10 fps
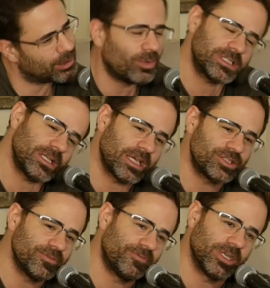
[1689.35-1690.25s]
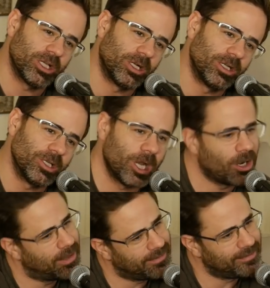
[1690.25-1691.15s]
uh, like, what's it like to feel? You know,
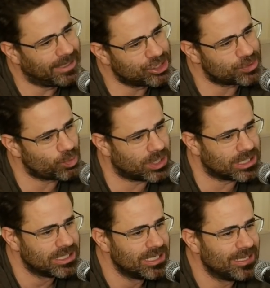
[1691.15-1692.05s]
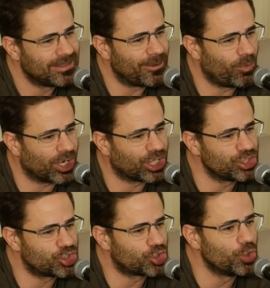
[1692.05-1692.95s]
and then uh-huh. they just want to they want to
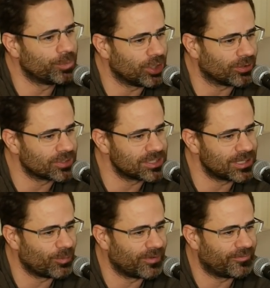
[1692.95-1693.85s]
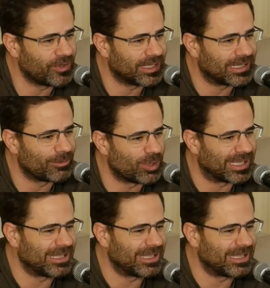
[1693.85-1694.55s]
consume you because they want to feel like they want